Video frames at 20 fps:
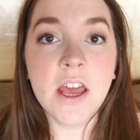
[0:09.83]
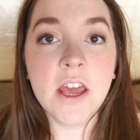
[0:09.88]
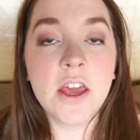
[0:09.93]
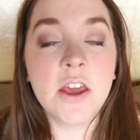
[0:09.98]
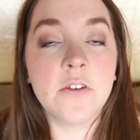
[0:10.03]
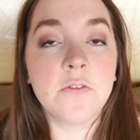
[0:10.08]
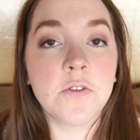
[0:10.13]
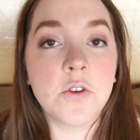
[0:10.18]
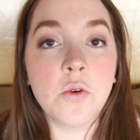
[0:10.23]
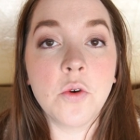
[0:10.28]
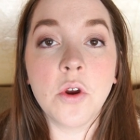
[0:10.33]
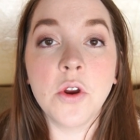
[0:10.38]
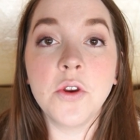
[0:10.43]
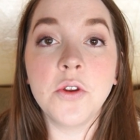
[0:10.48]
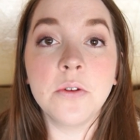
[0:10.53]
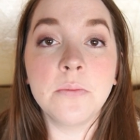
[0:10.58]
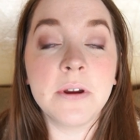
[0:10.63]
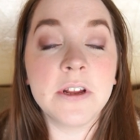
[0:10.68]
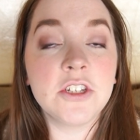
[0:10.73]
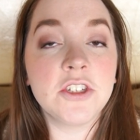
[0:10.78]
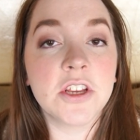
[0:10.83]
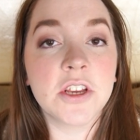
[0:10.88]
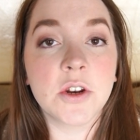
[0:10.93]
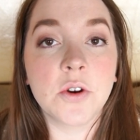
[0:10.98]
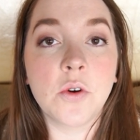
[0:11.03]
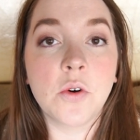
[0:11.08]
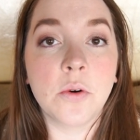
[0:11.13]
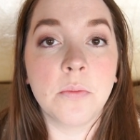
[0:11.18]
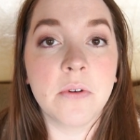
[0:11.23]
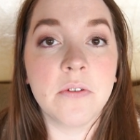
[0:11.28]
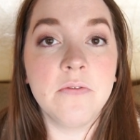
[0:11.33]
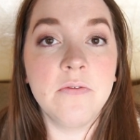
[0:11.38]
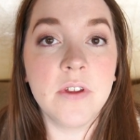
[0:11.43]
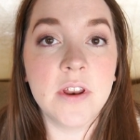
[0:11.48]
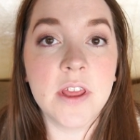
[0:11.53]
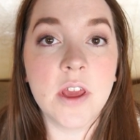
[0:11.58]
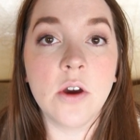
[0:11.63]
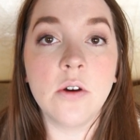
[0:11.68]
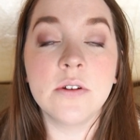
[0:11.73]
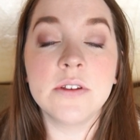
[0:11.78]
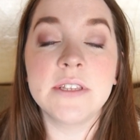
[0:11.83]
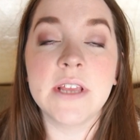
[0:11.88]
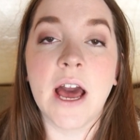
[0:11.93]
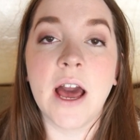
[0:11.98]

If you are new to my channel or my videos,